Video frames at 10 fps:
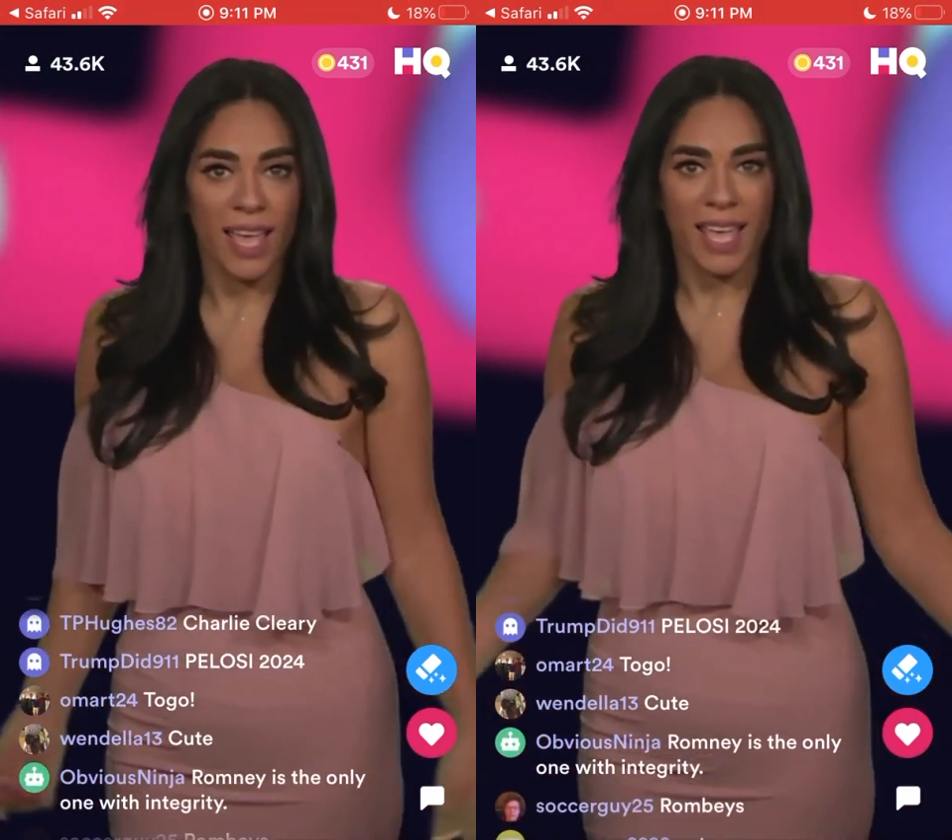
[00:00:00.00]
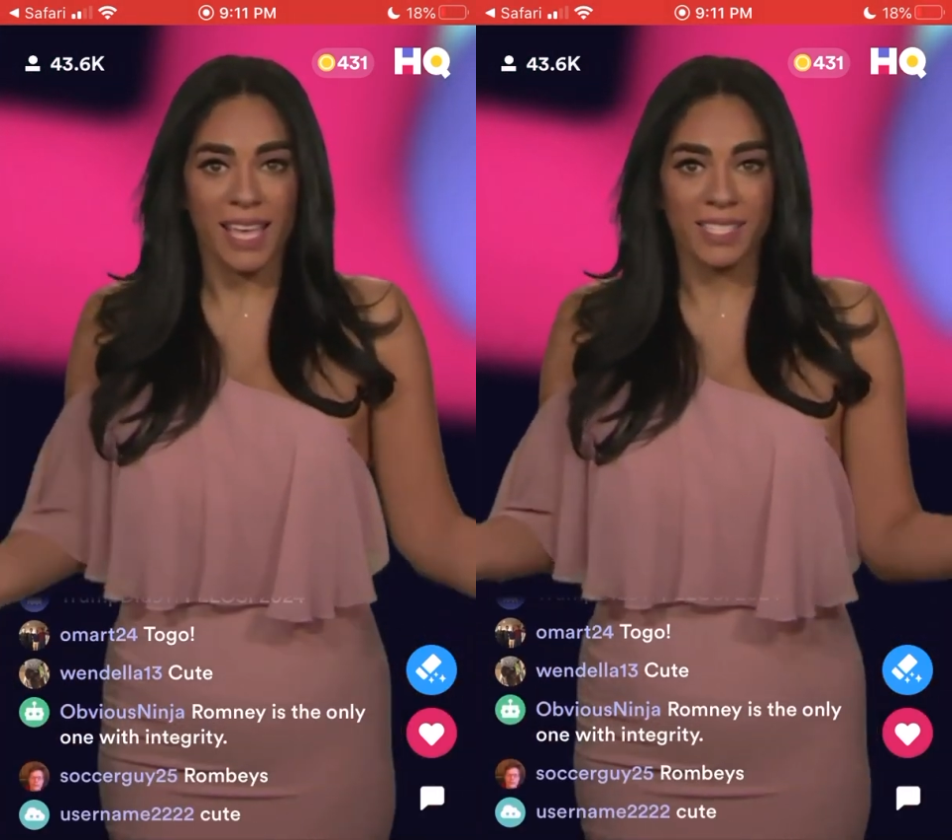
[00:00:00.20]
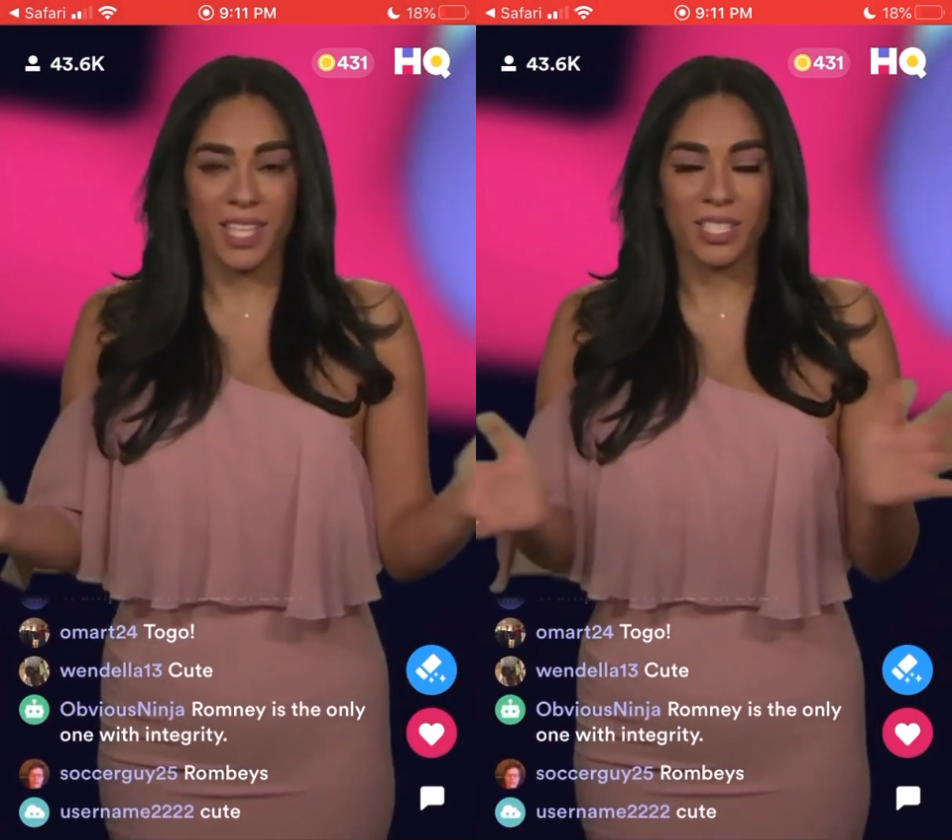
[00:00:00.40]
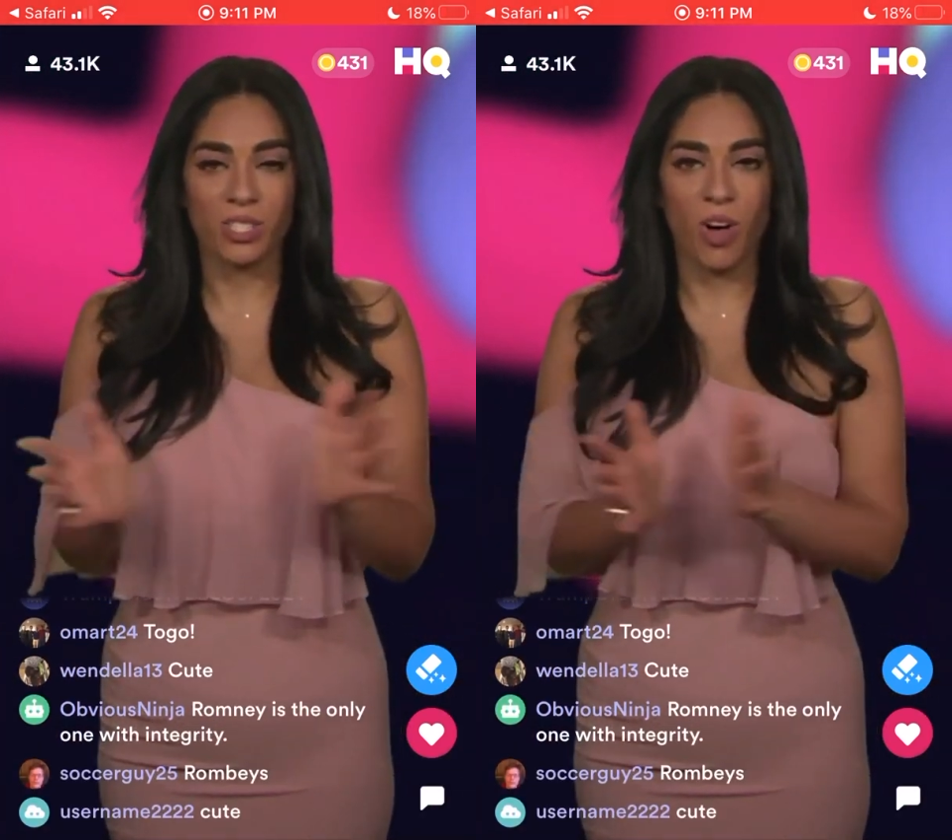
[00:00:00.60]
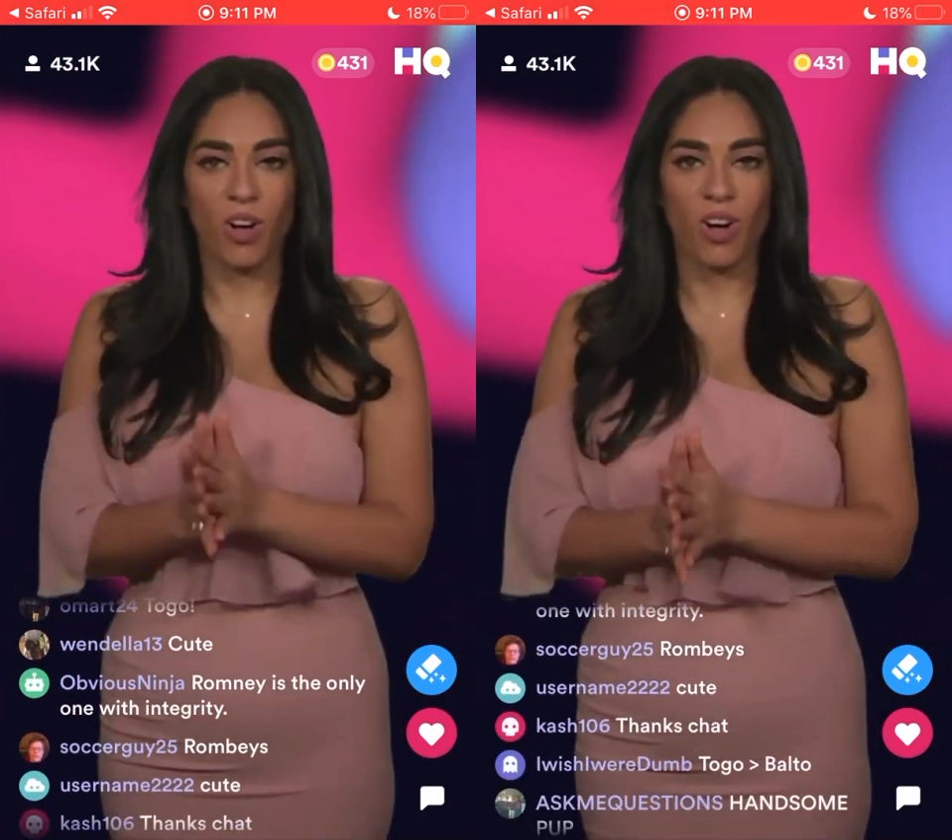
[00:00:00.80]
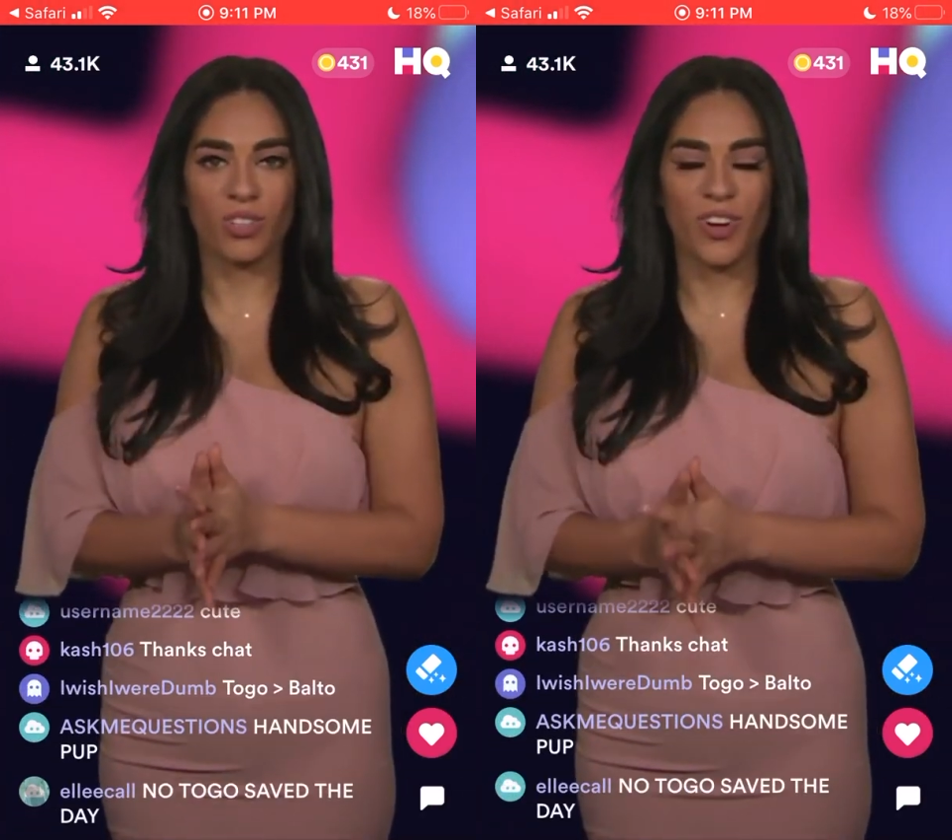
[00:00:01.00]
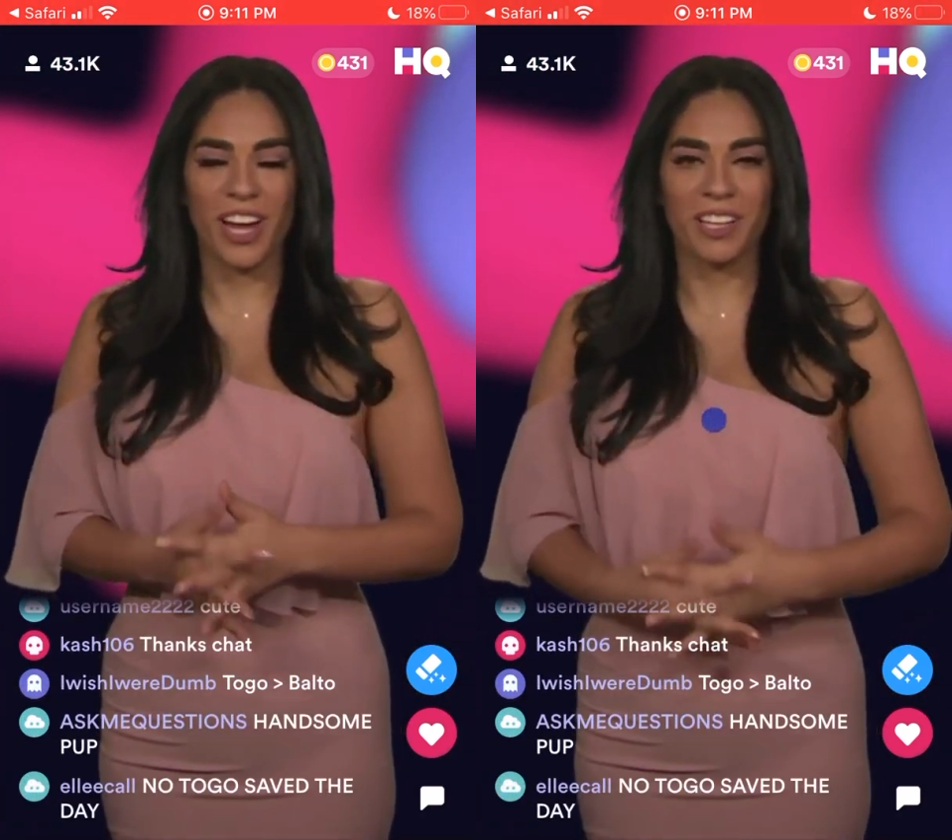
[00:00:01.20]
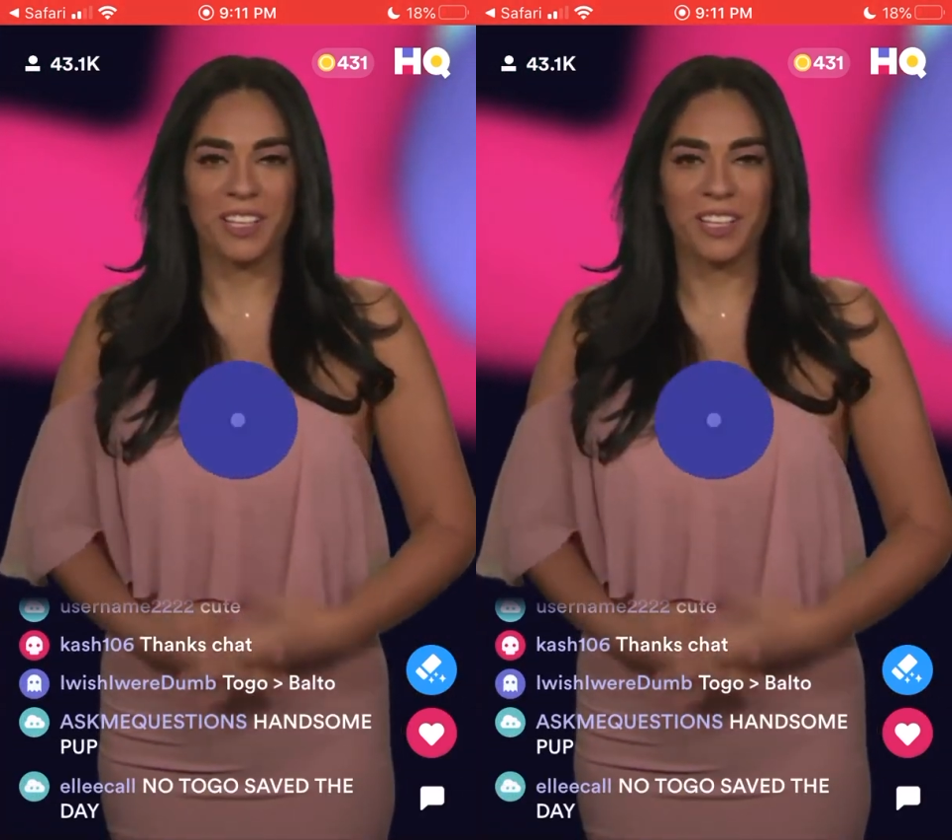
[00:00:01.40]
is this song honoring?